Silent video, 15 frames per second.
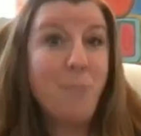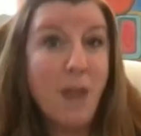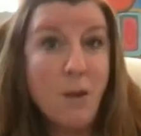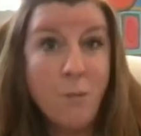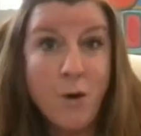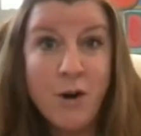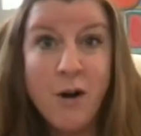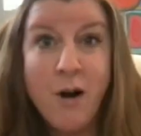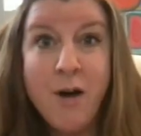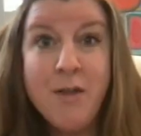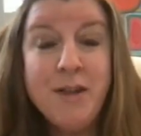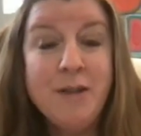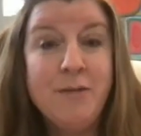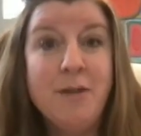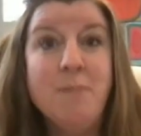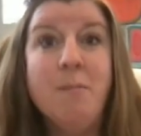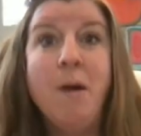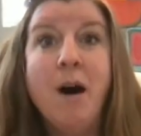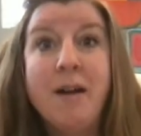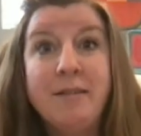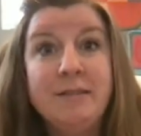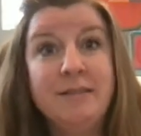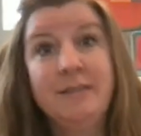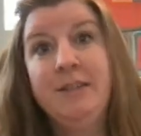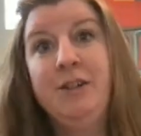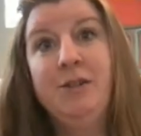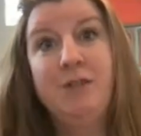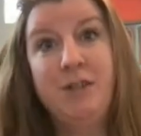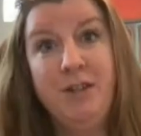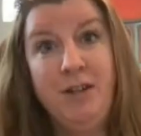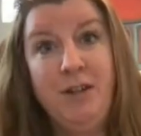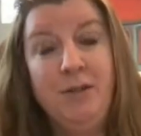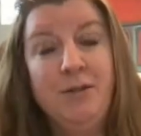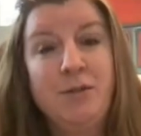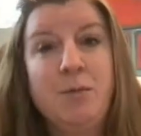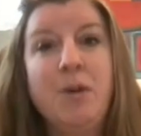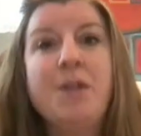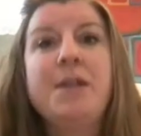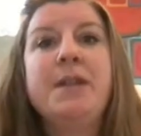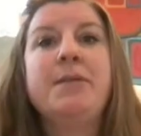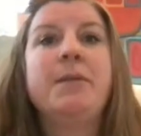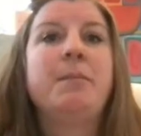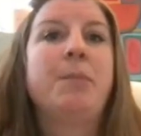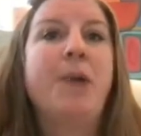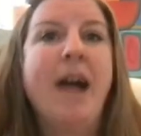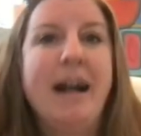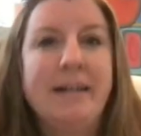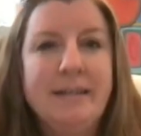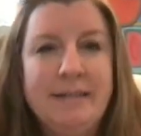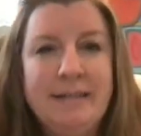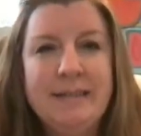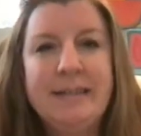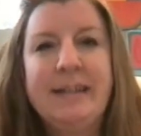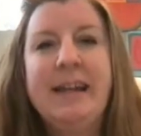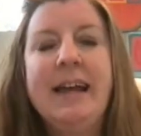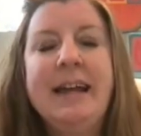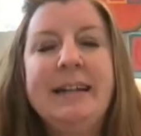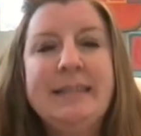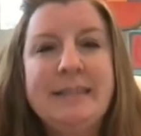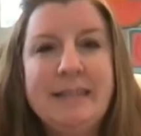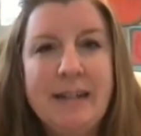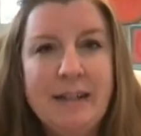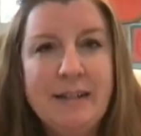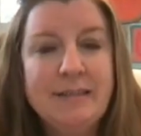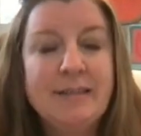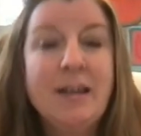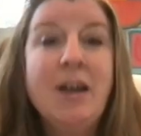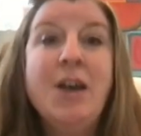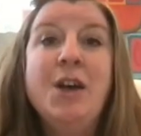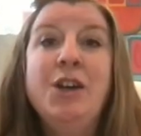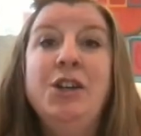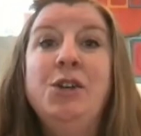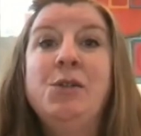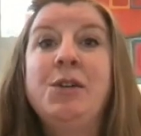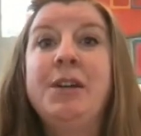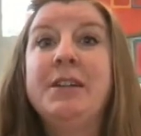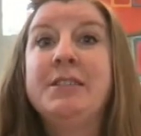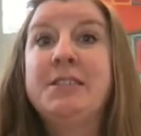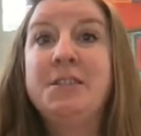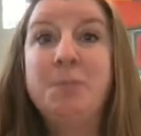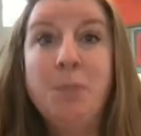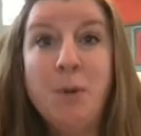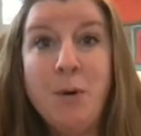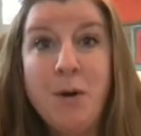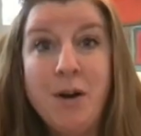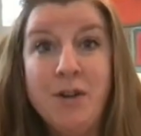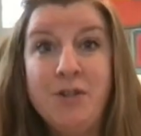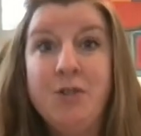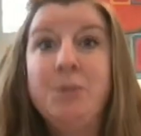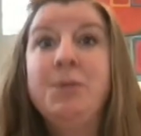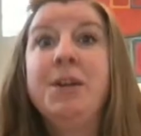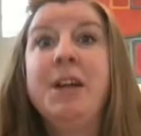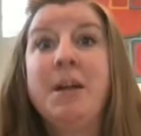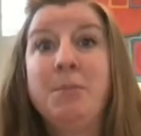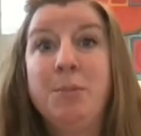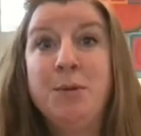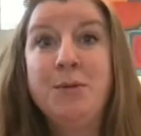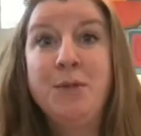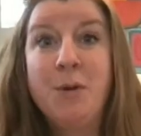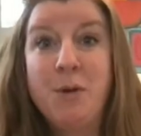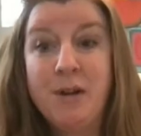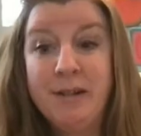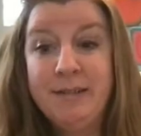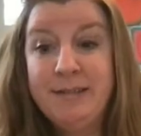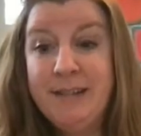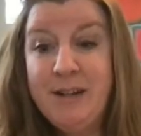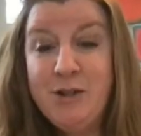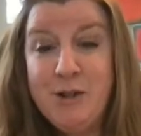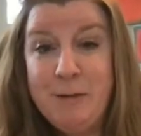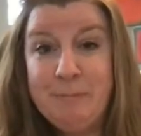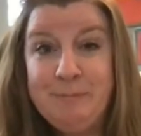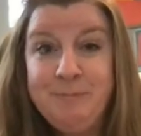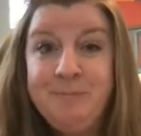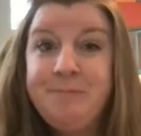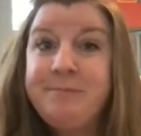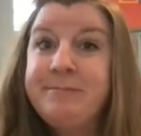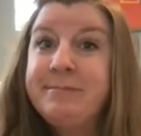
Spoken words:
And what are all the different models that you could use? What are the different practices and case studies you could explore to really improve your organization?